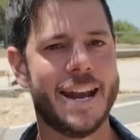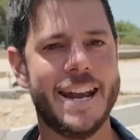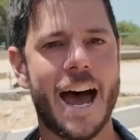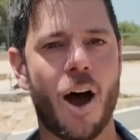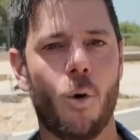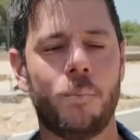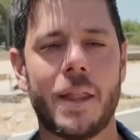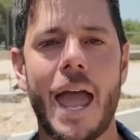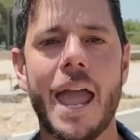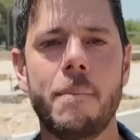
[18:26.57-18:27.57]
Now,
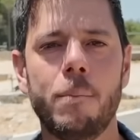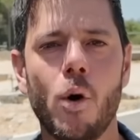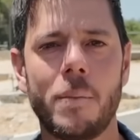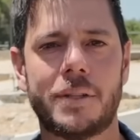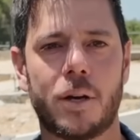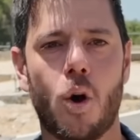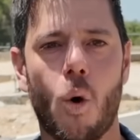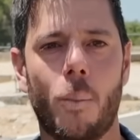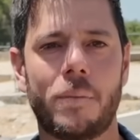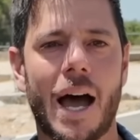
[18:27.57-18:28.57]
a moment
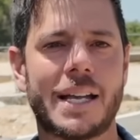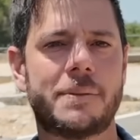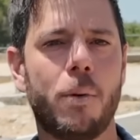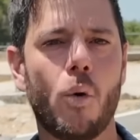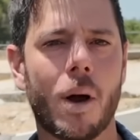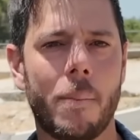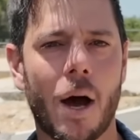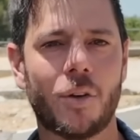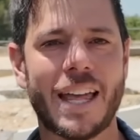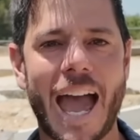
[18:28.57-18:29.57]
ago, I spoke
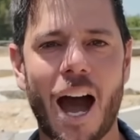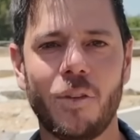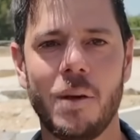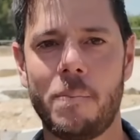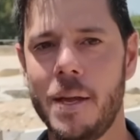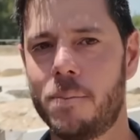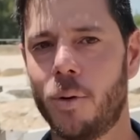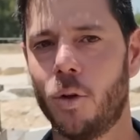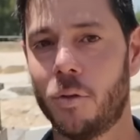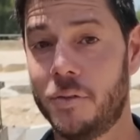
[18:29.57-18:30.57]
about how the
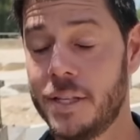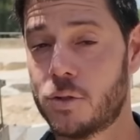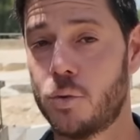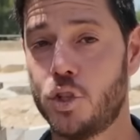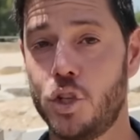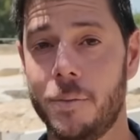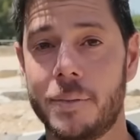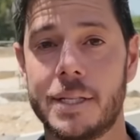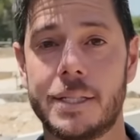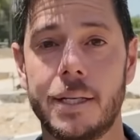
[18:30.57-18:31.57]
people of this
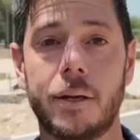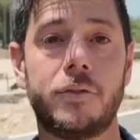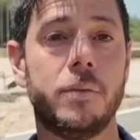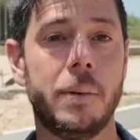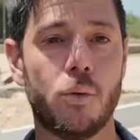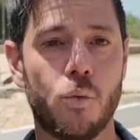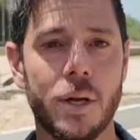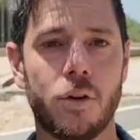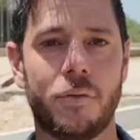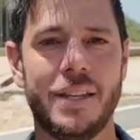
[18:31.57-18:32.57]
regime deserve to be
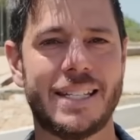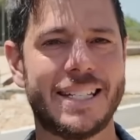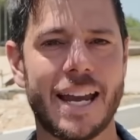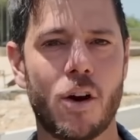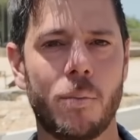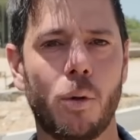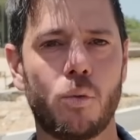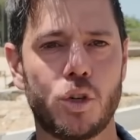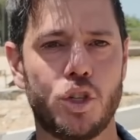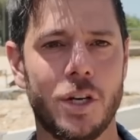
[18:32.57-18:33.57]
rid of this
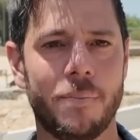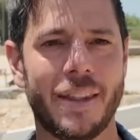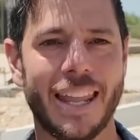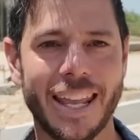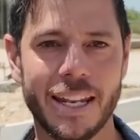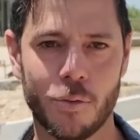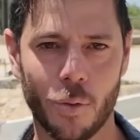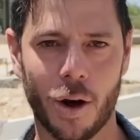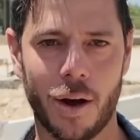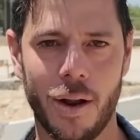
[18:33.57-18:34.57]
terrible regime in
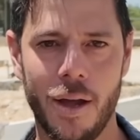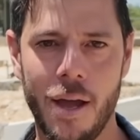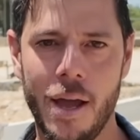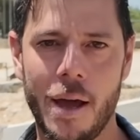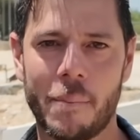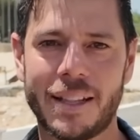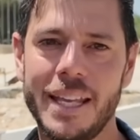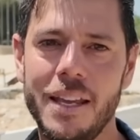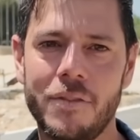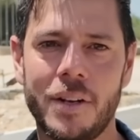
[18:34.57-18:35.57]
Iran. But
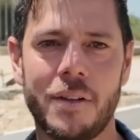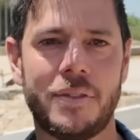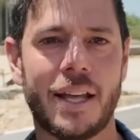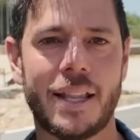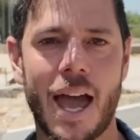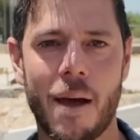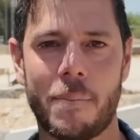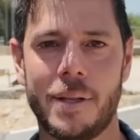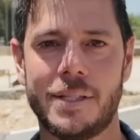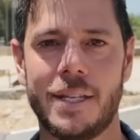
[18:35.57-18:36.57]
even if that
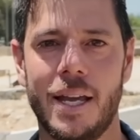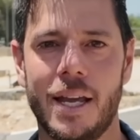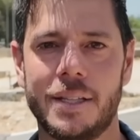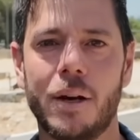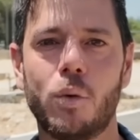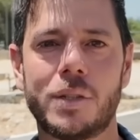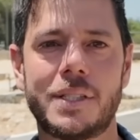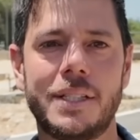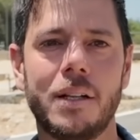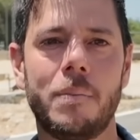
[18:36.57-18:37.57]
happens, there will
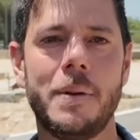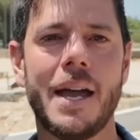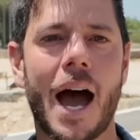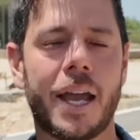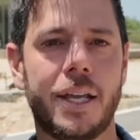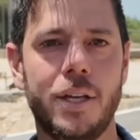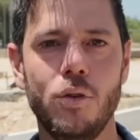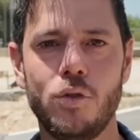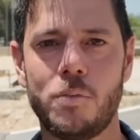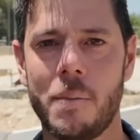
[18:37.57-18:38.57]
still be a
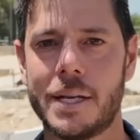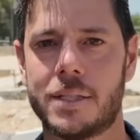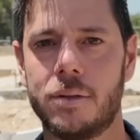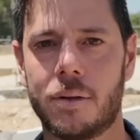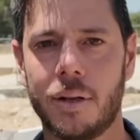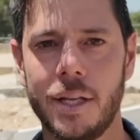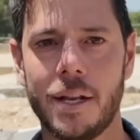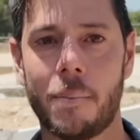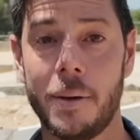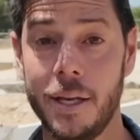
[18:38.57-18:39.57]
huge mess to
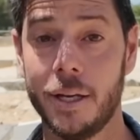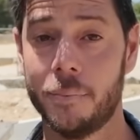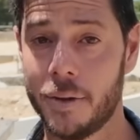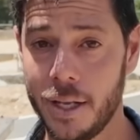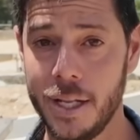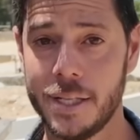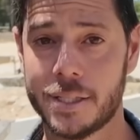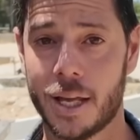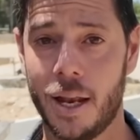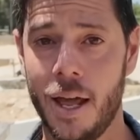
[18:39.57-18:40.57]
clean up here in
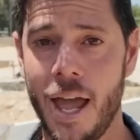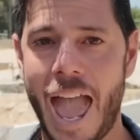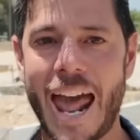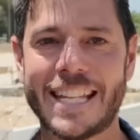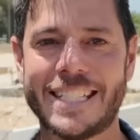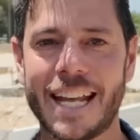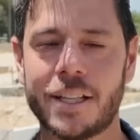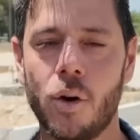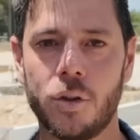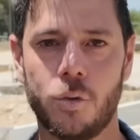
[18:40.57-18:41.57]
Israel, and it's
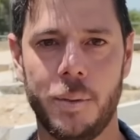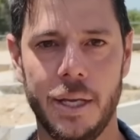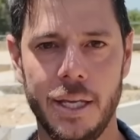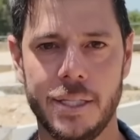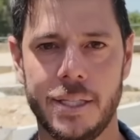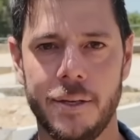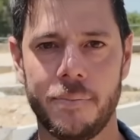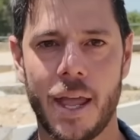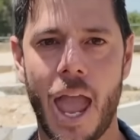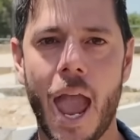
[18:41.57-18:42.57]
not going to be easy,
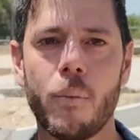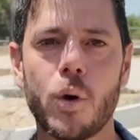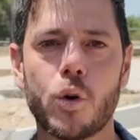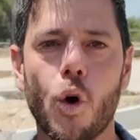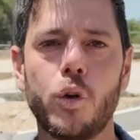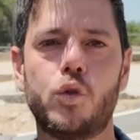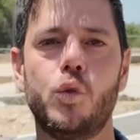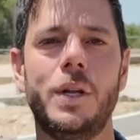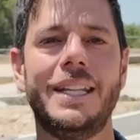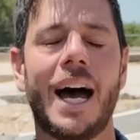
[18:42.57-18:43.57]
and we're going
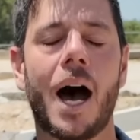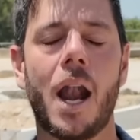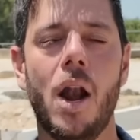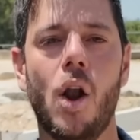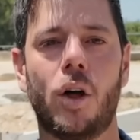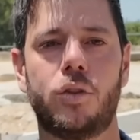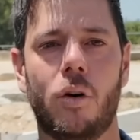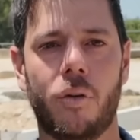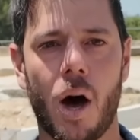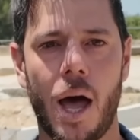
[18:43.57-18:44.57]
to need a lot
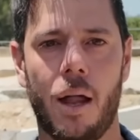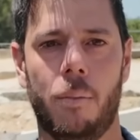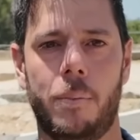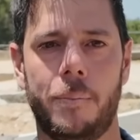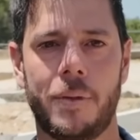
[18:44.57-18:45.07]
of help.